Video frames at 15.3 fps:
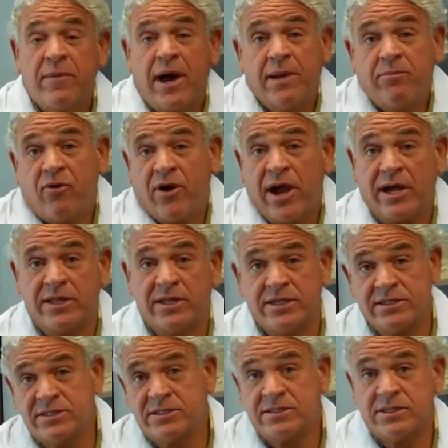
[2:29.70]
my
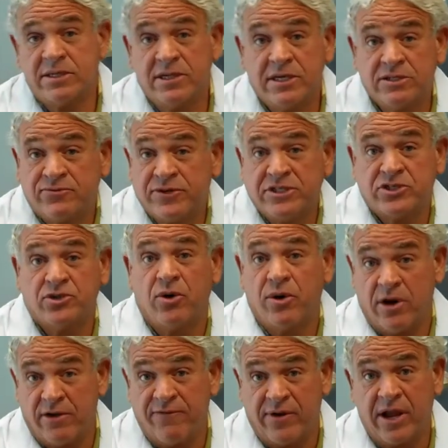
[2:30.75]
practice is
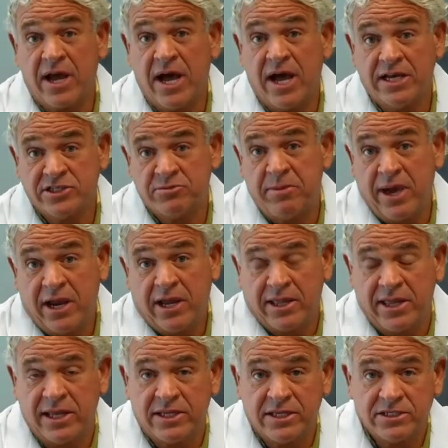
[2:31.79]
restorative and cosmetic
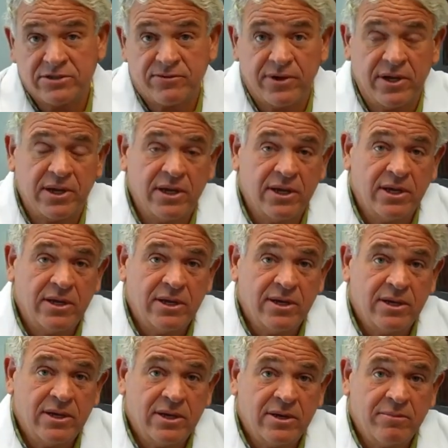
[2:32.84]
dentistry,
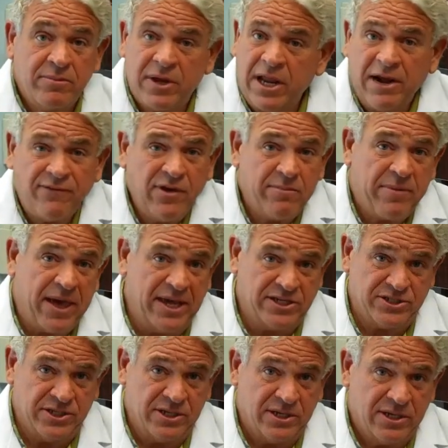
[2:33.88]
but every
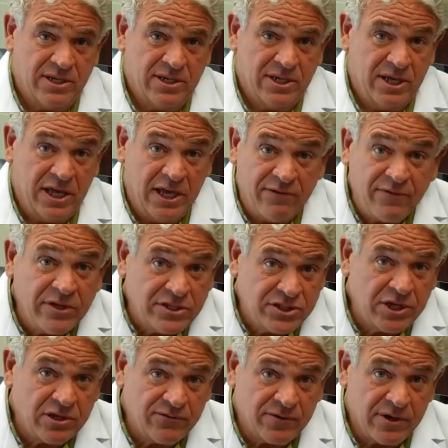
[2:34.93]
patient, even
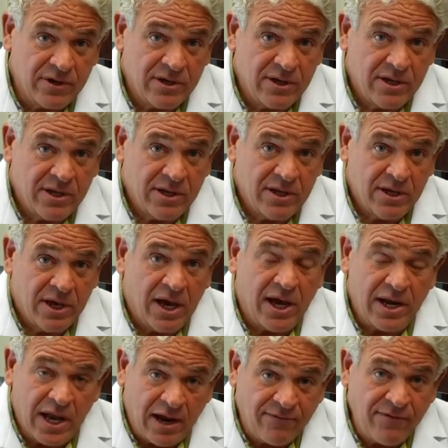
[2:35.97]
children,
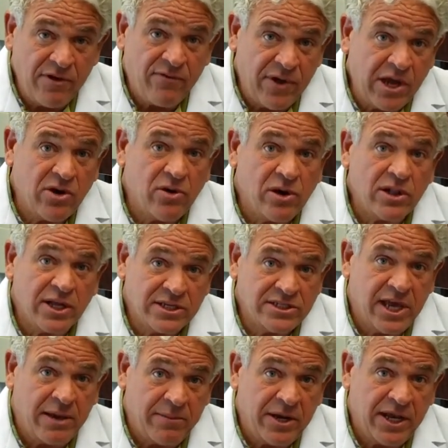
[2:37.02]
on every recall
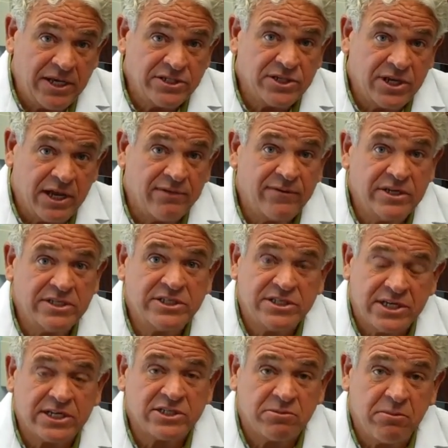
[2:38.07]
examination every
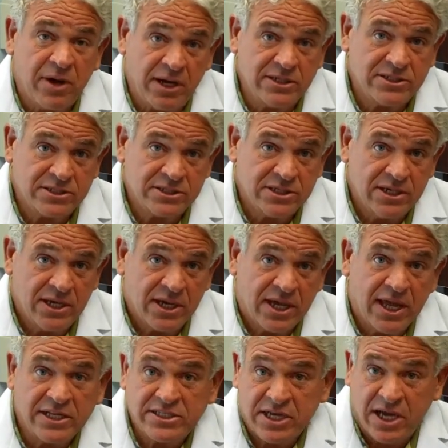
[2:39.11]
6 months
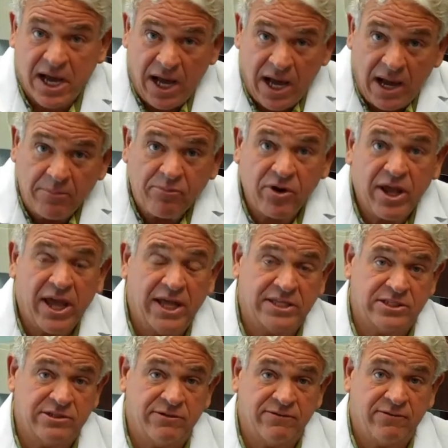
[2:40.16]
gets a
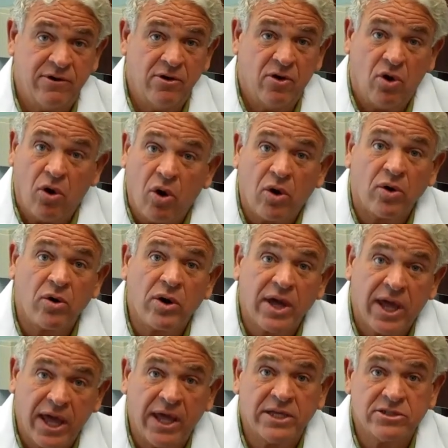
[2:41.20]
comprehensive oral
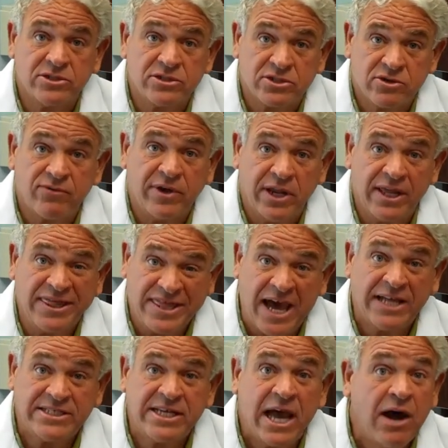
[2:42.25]
cancer screening.
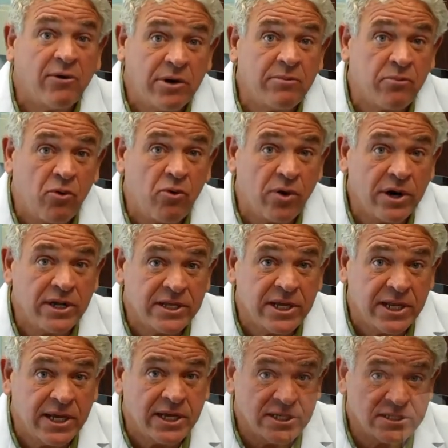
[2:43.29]
That's how important
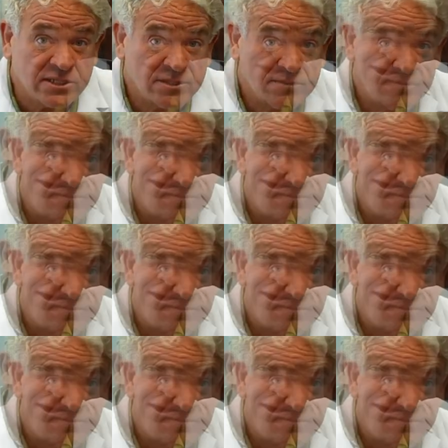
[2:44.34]
it is.